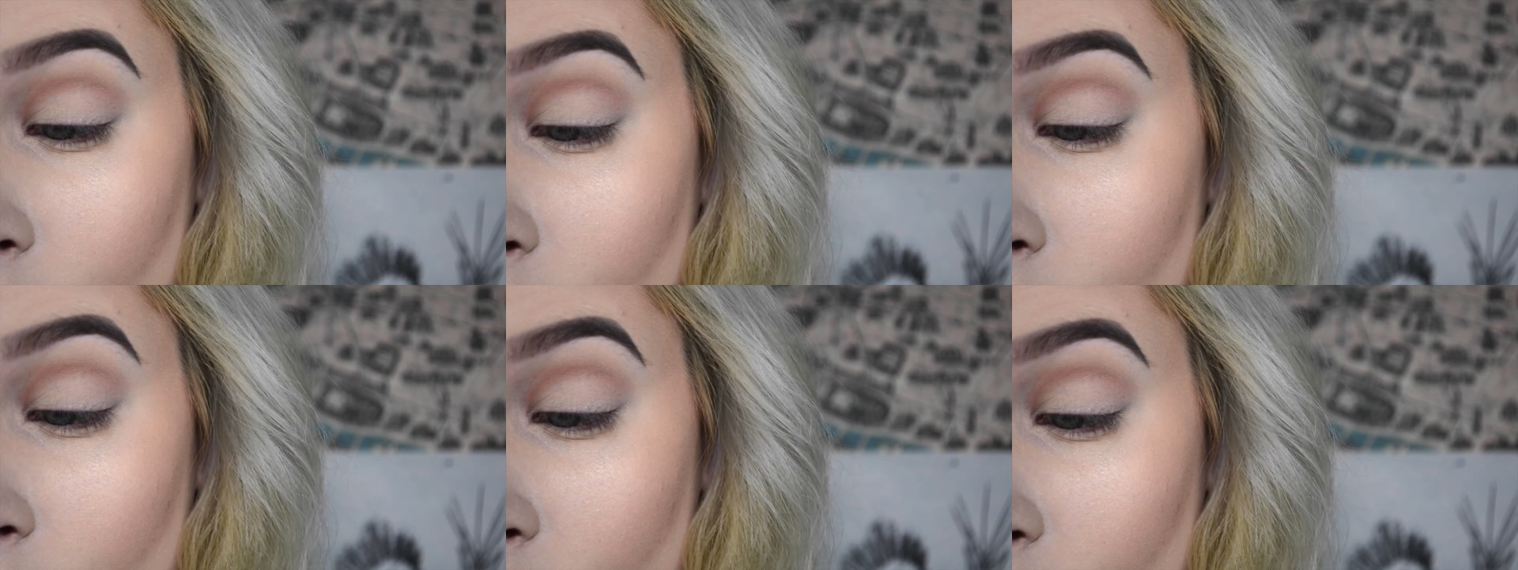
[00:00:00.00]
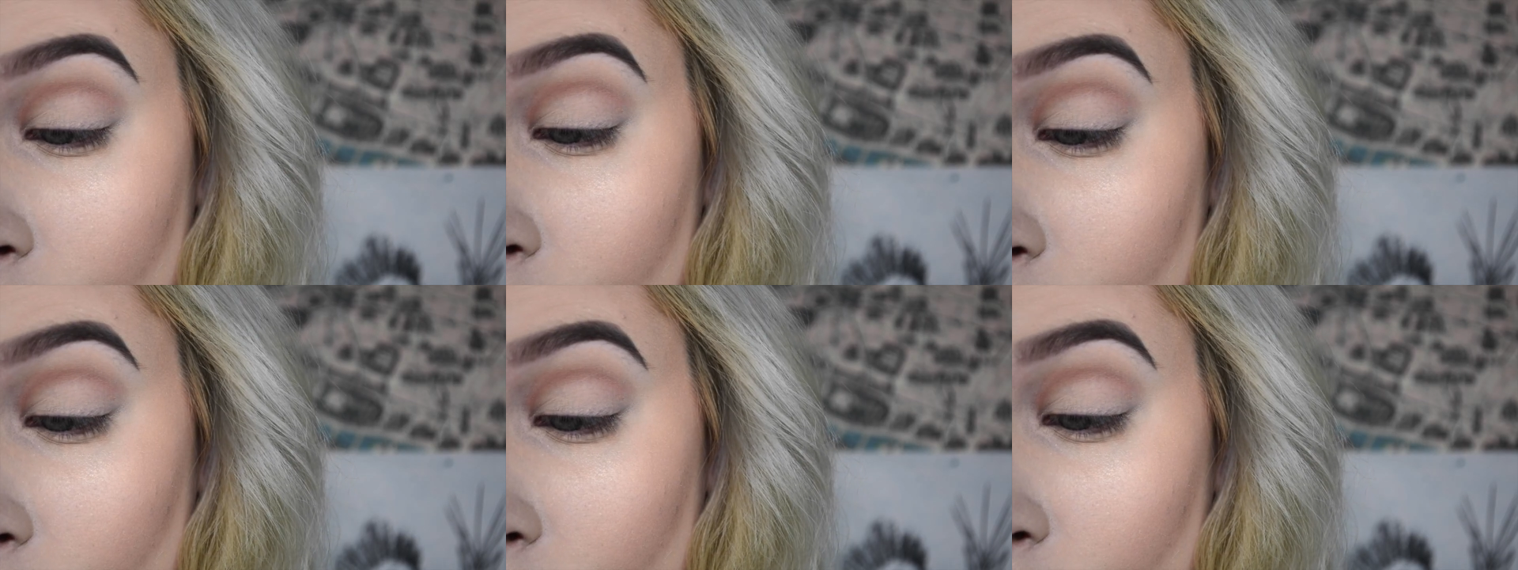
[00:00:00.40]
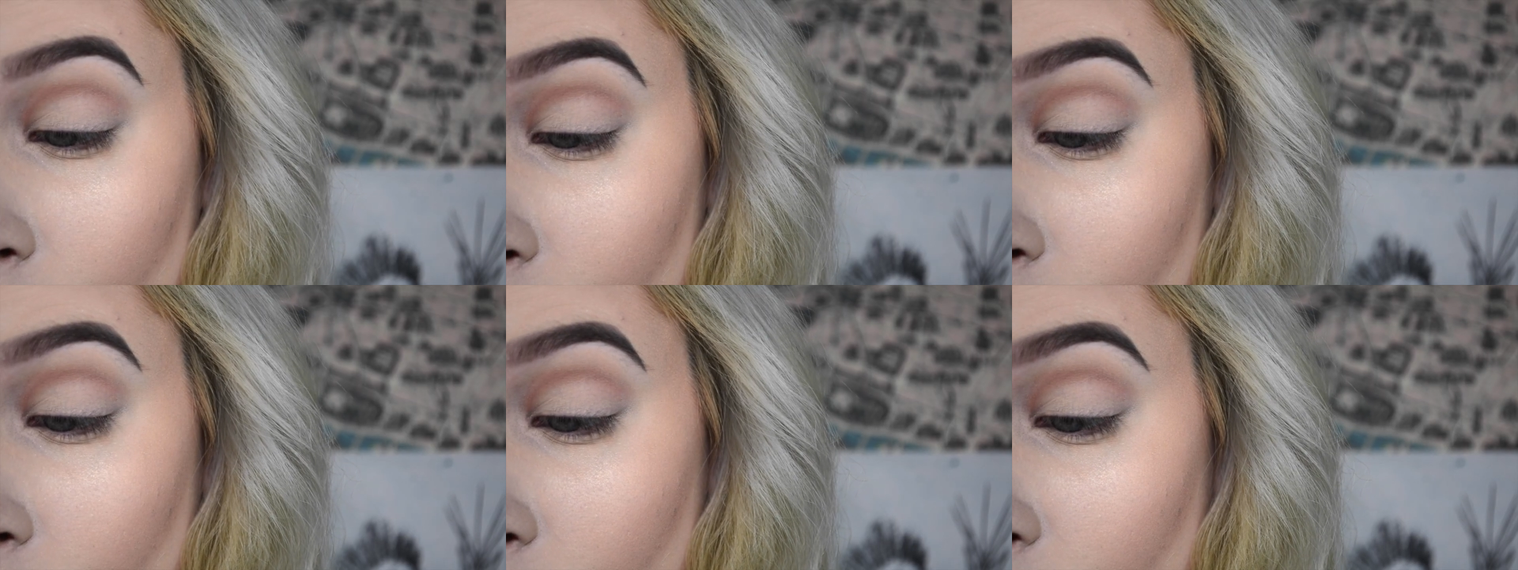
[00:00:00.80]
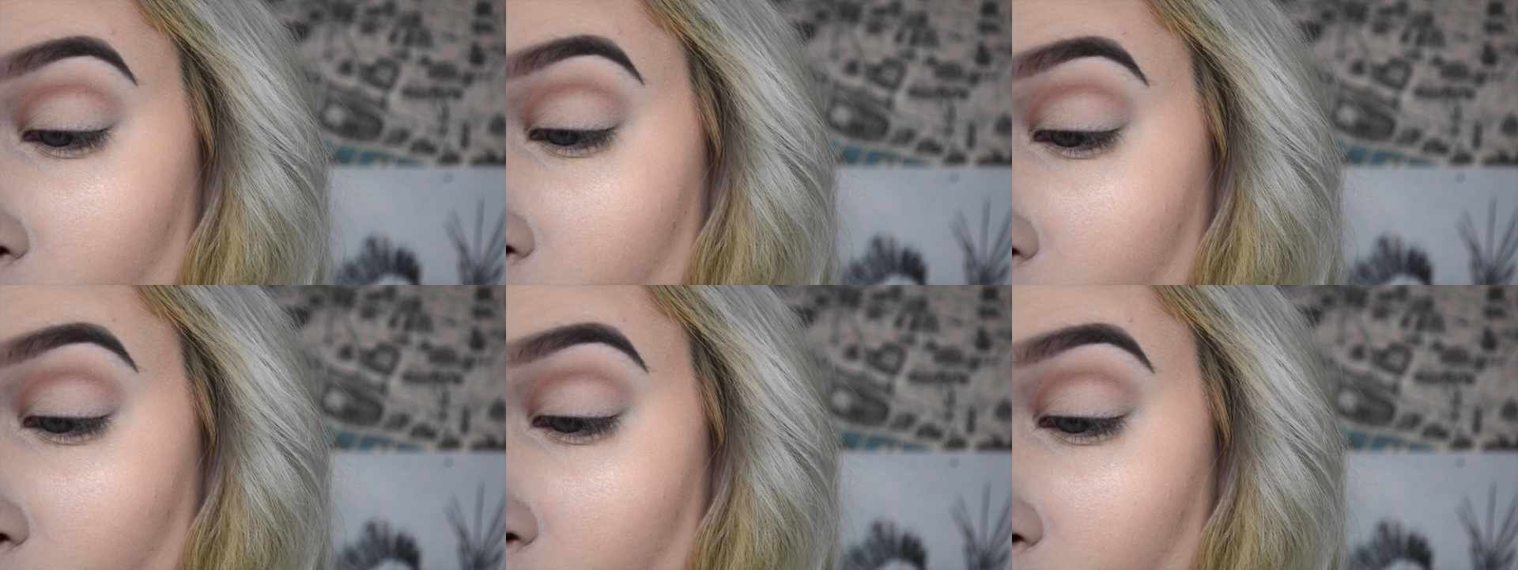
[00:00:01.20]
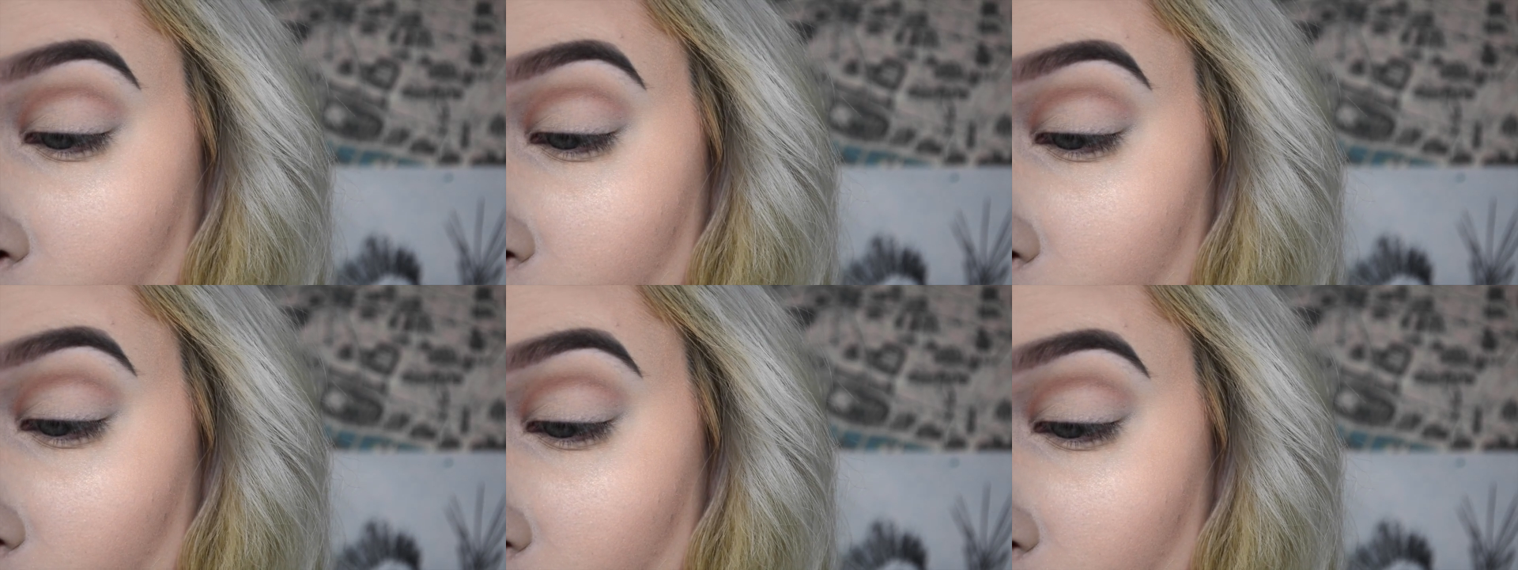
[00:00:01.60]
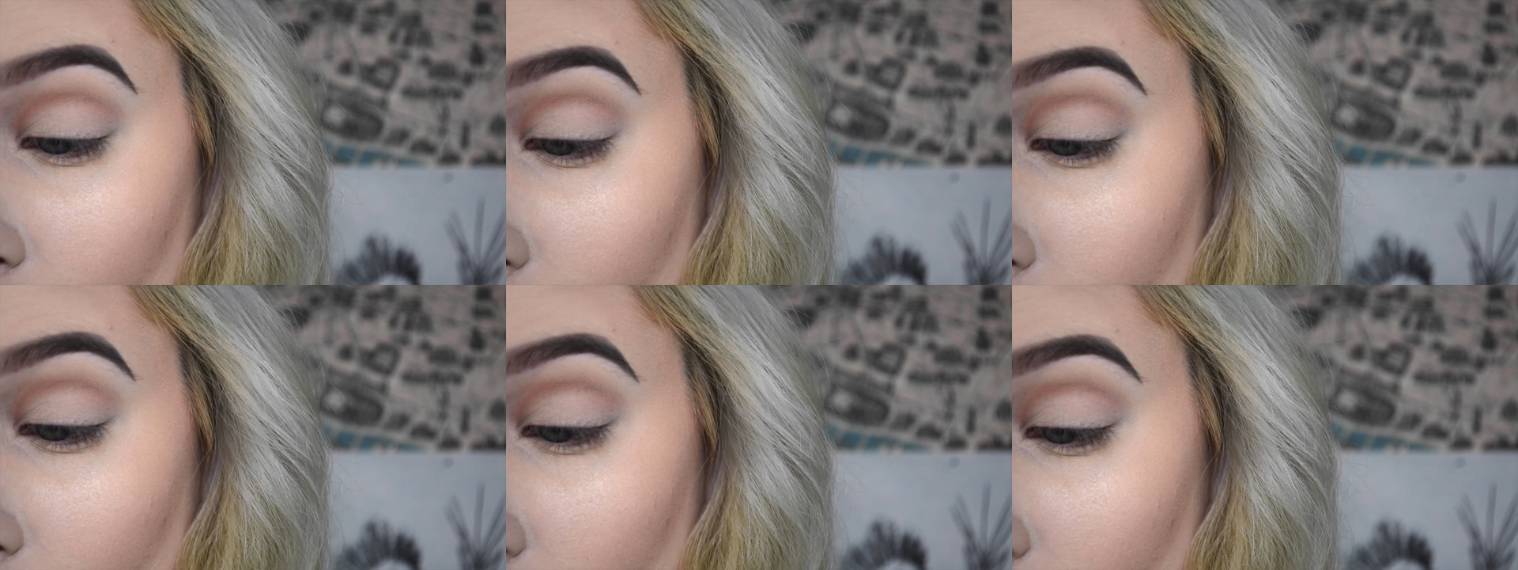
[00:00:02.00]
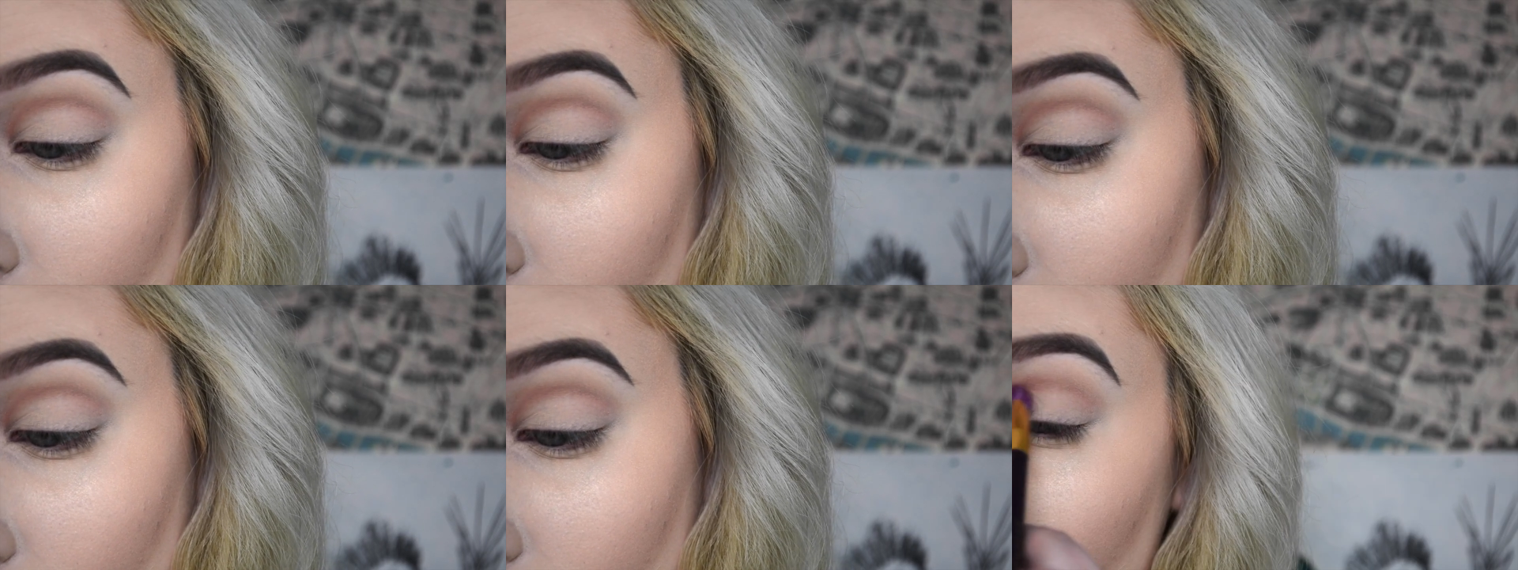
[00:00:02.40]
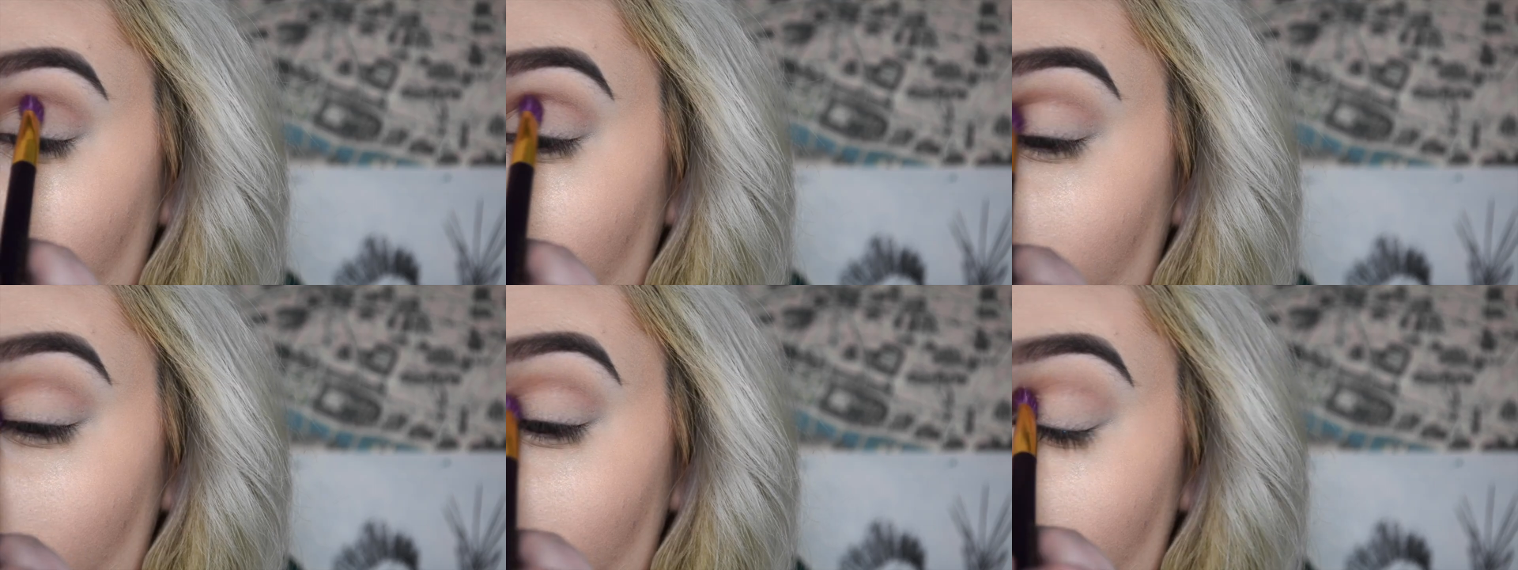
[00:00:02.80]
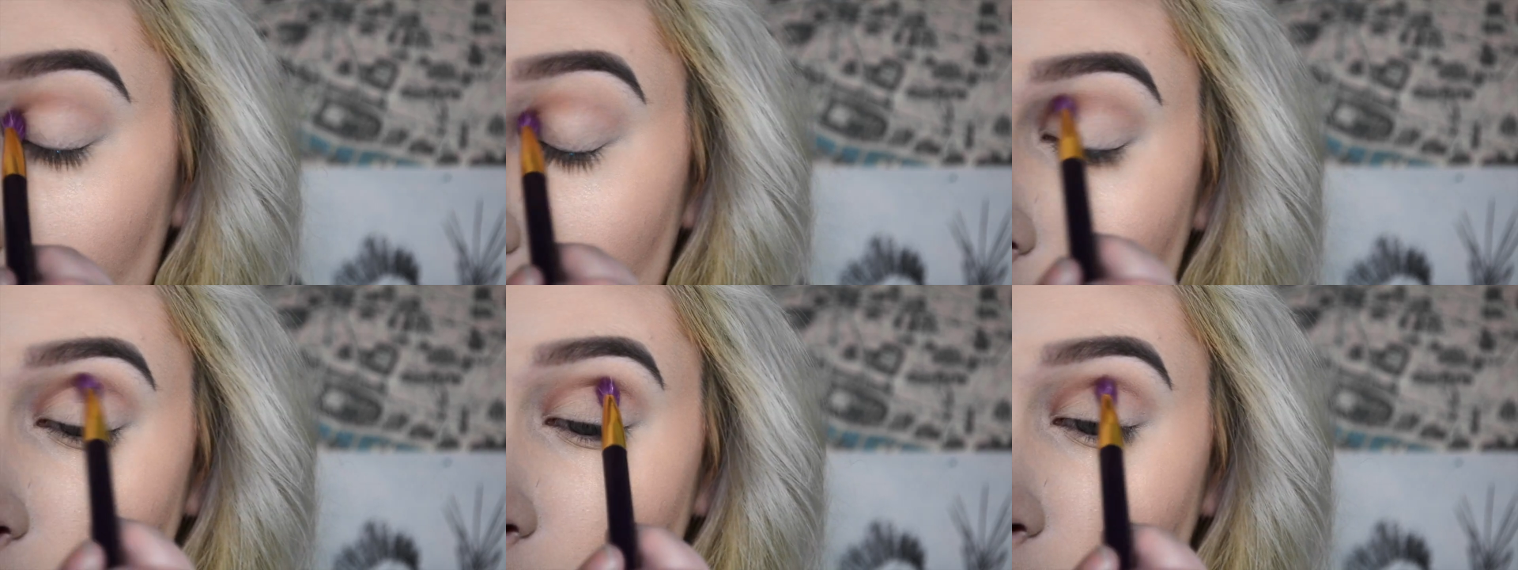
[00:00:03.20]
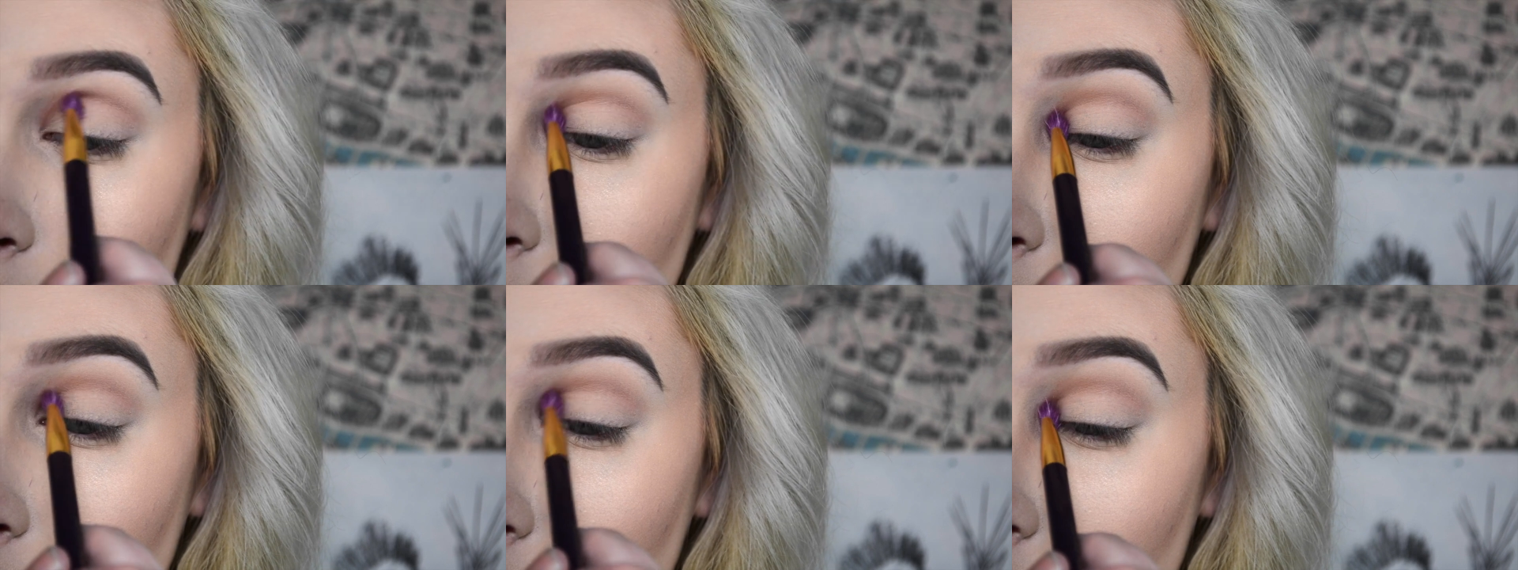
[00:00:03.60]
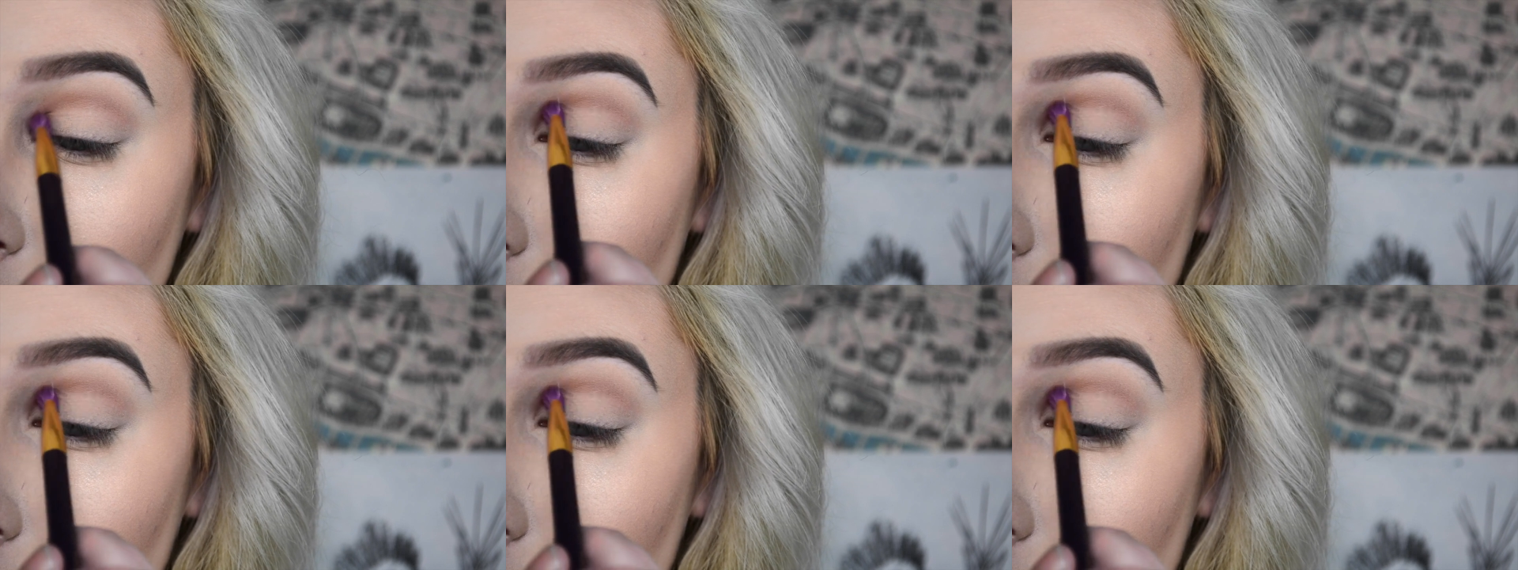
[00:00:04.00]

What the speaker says: (no speaker visible)